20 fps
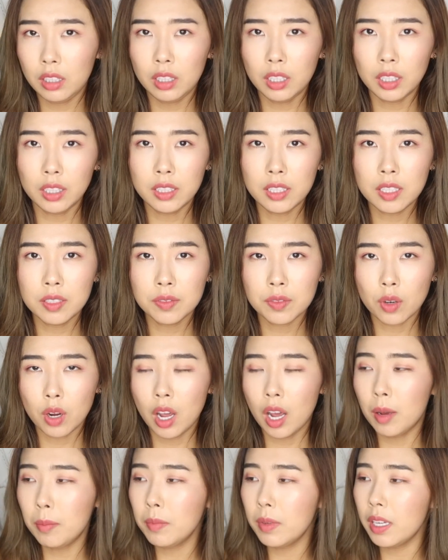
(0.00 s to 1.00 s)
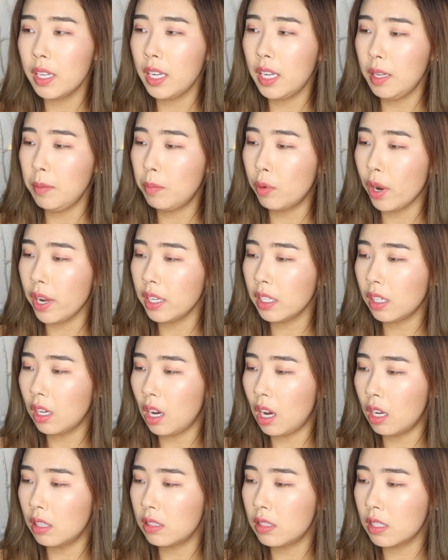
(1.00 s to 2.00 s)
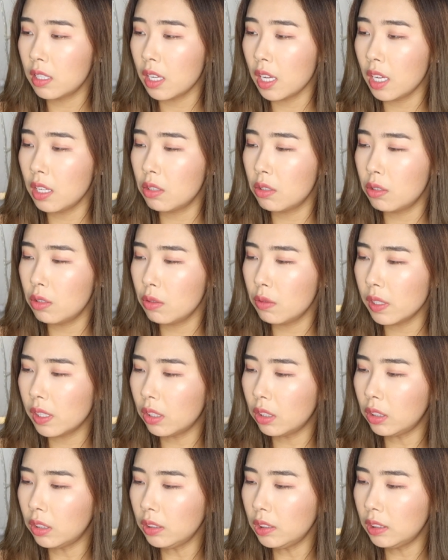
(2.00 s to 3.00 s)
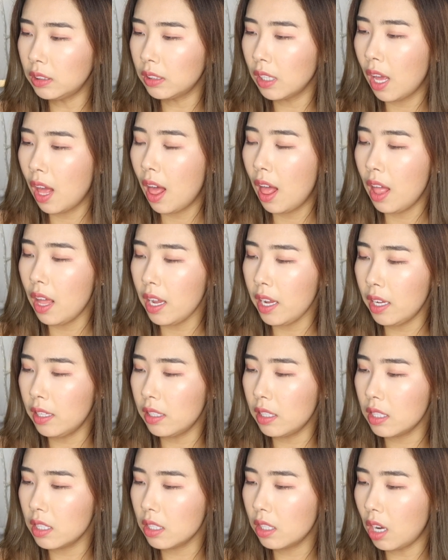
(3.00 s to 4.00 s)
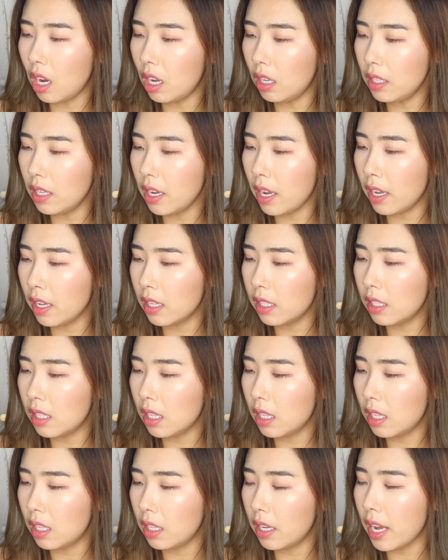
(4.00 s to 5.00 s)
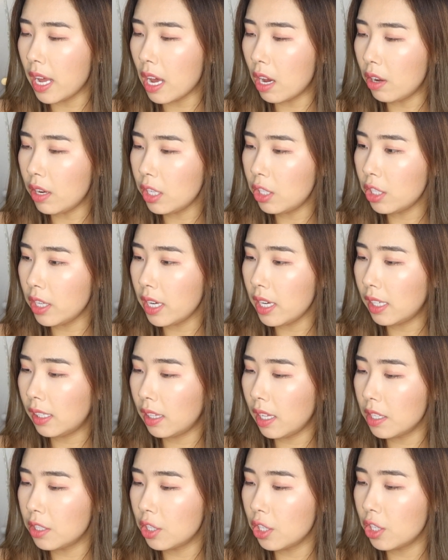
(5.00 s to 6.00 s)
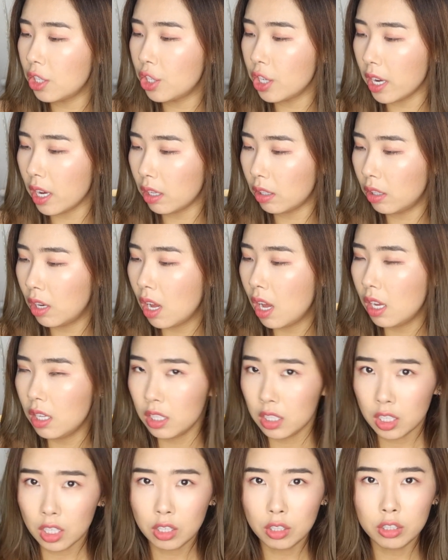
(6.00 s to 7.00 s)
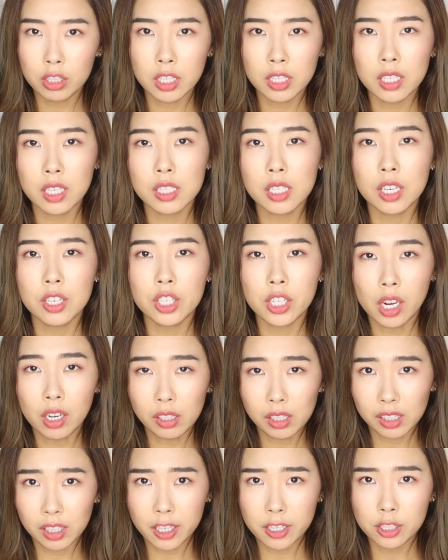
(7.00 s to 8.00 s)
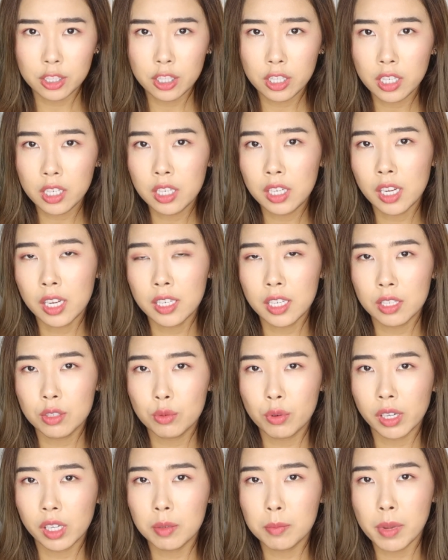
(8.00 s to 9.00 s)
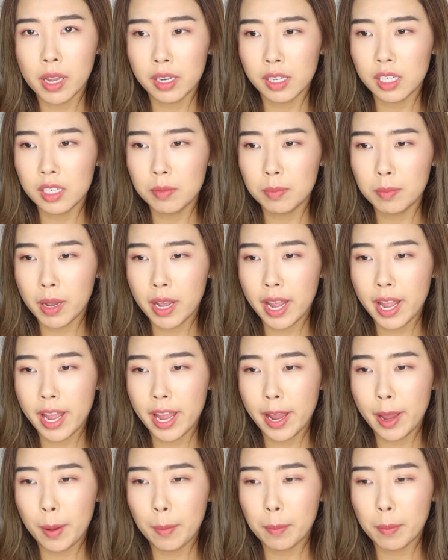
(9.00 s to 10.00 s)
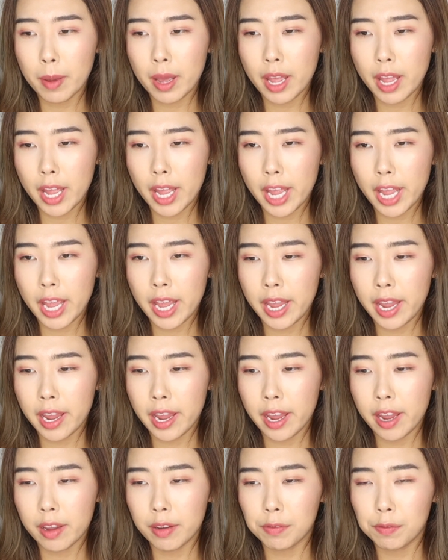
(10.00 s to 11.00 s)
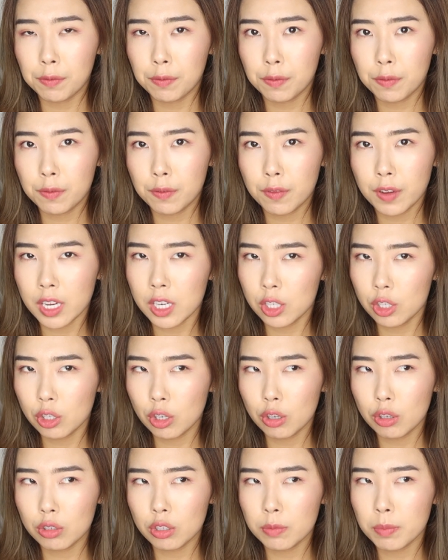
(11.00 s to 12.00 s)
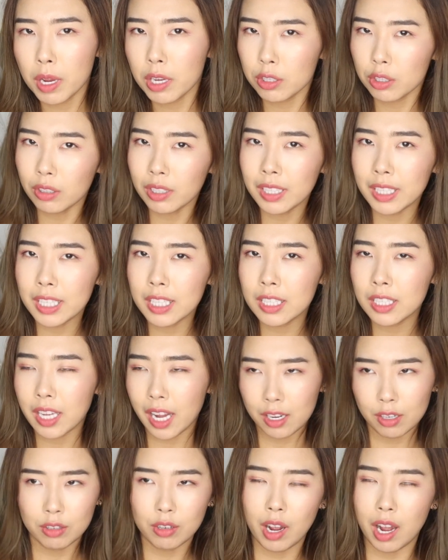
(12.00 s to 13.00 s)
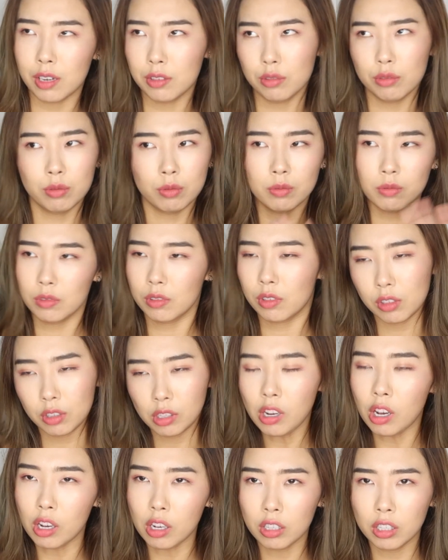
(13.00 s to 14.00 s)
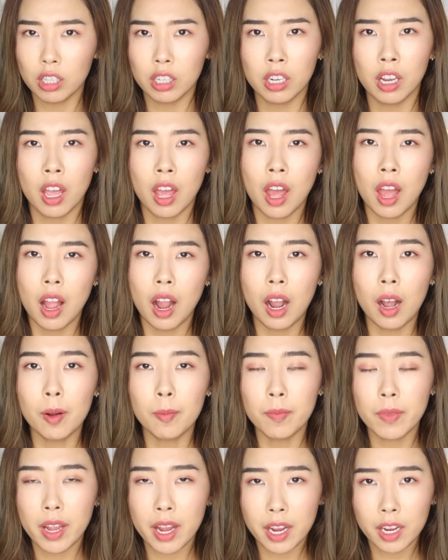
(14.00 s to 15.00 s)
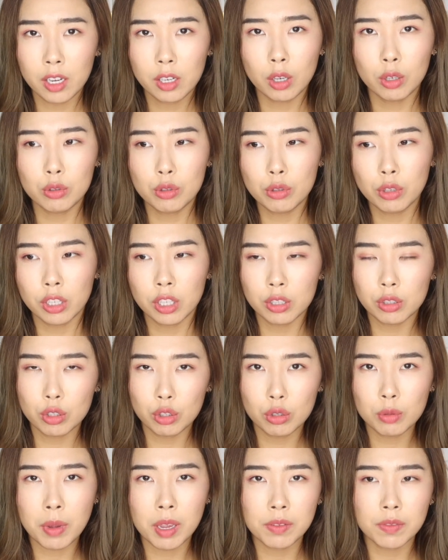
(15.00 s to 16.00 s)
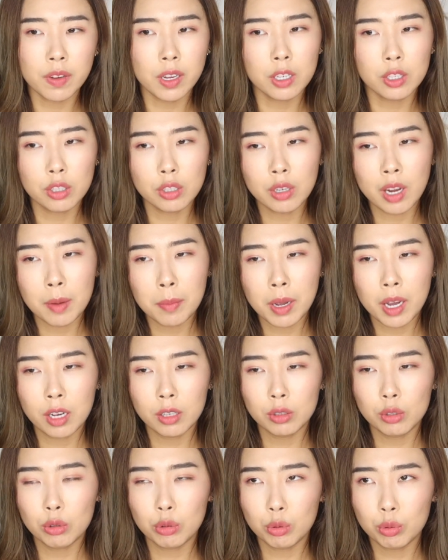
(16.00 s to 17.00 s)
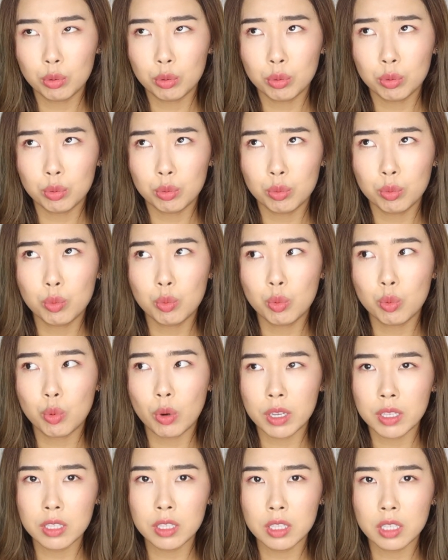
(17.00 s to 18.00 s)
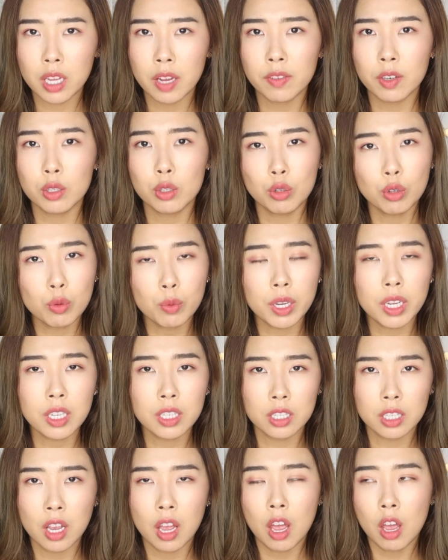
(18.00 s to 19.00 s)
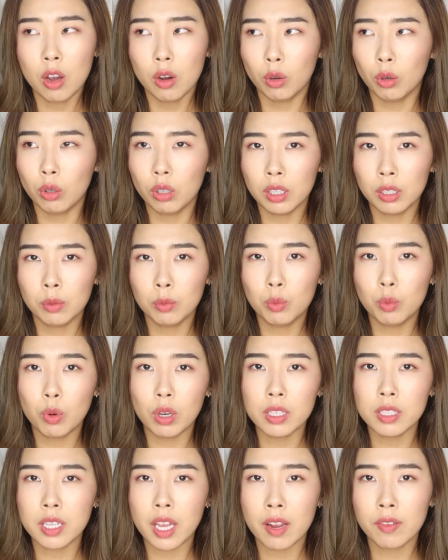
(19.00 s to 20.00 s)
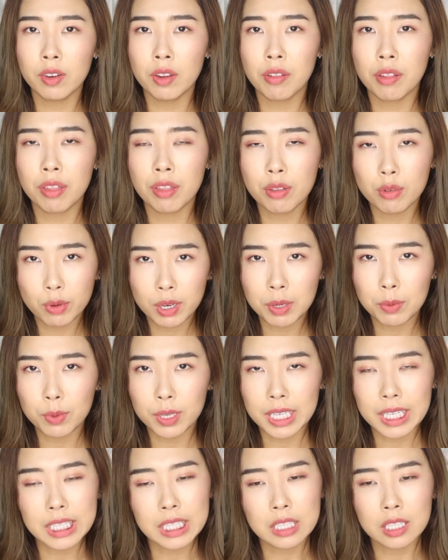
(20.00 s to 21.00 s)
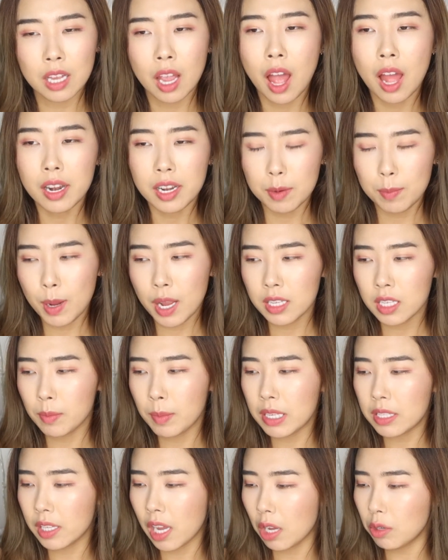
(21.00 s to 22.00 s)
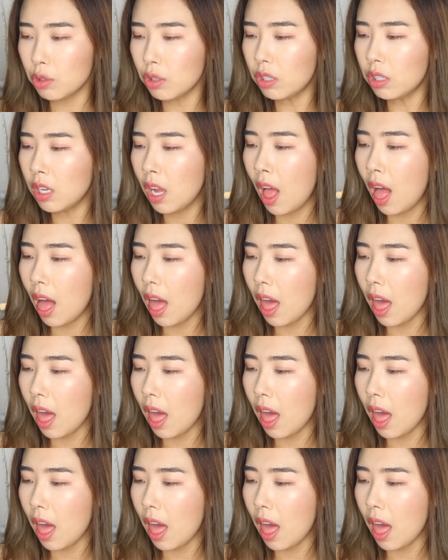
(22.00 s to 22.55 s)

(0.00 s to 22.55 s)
this is from a brand called SkinCeuticals, and this is called the LHA cleanser gel. So this is a gel cleanser that is recommended by my facial specialist. I don't know how to call her. I go to her to do my facial about once every 2 weeks or once every 3 weeks, depends on my schedule,